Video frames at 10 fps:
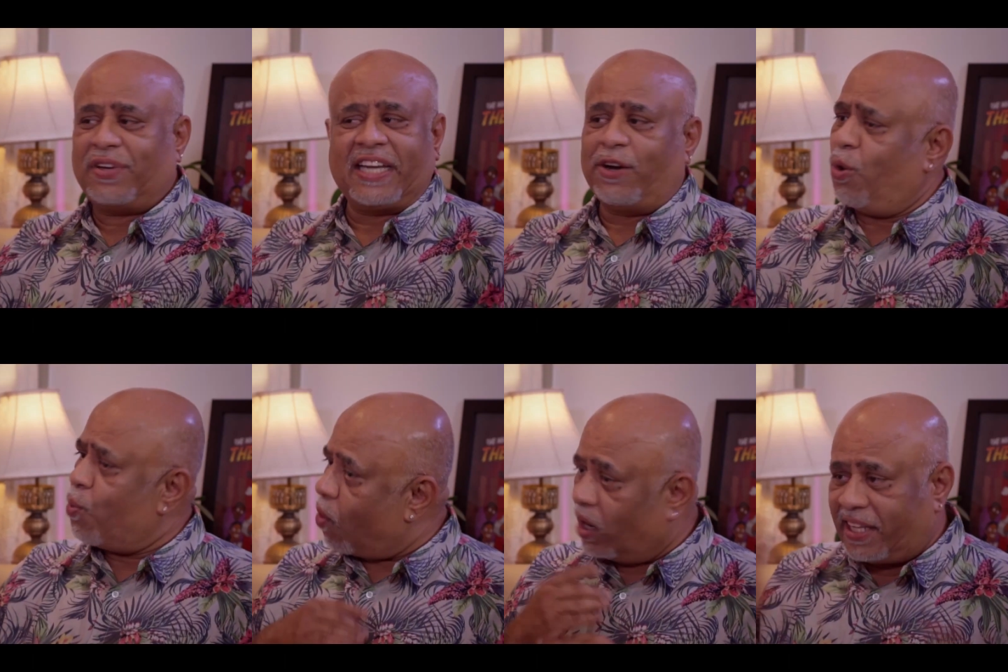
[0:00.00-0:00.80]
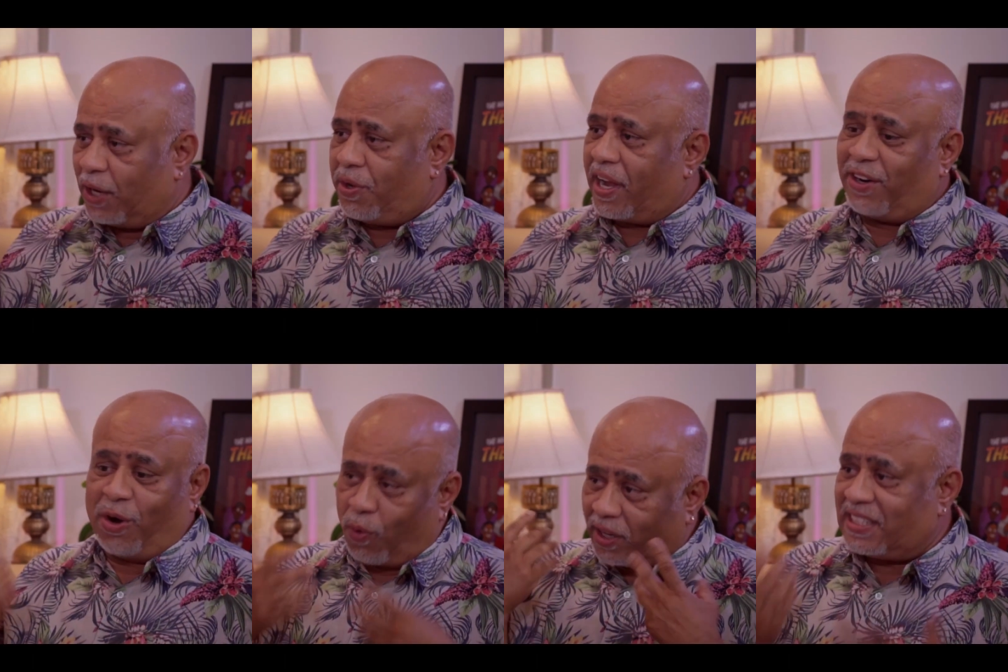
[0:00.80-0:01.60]
first day, I don't know what they're doing. I don't
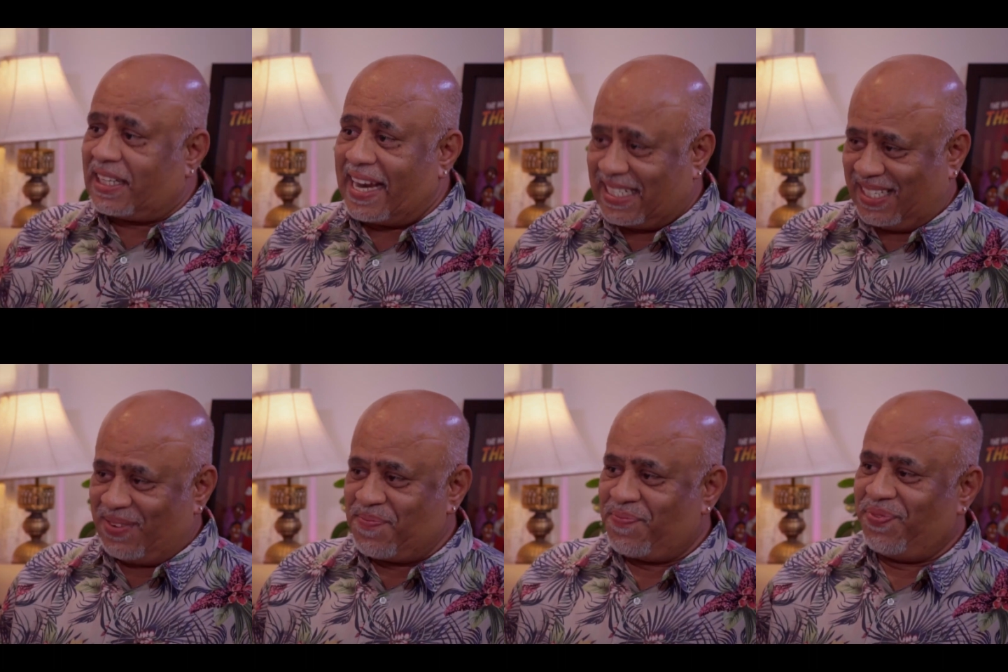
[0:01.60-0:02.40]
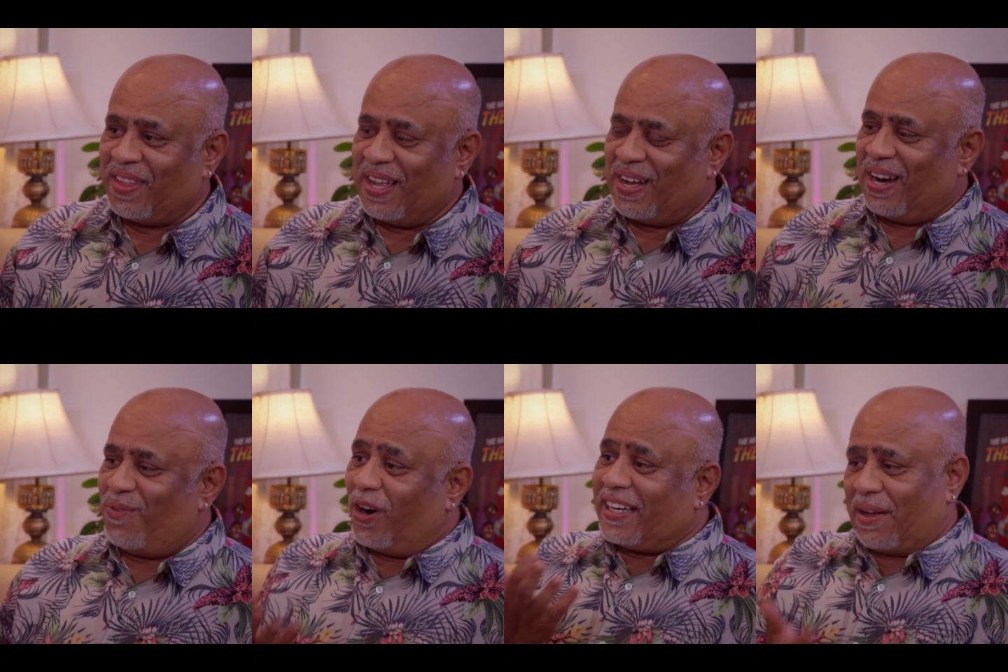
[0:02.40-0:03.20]
know what is lights
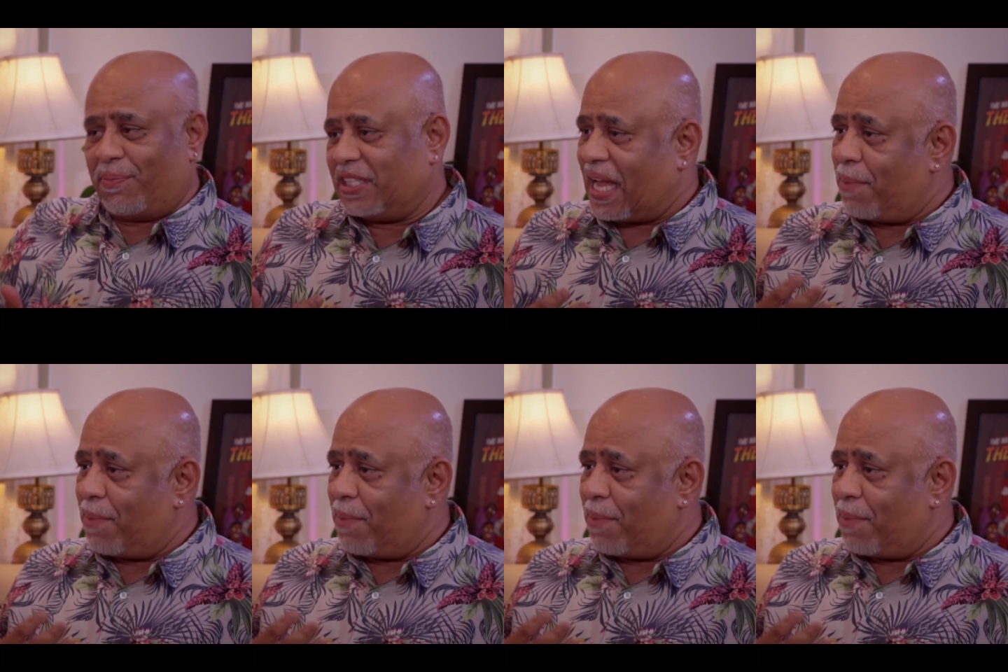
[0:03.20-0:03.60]
and what, because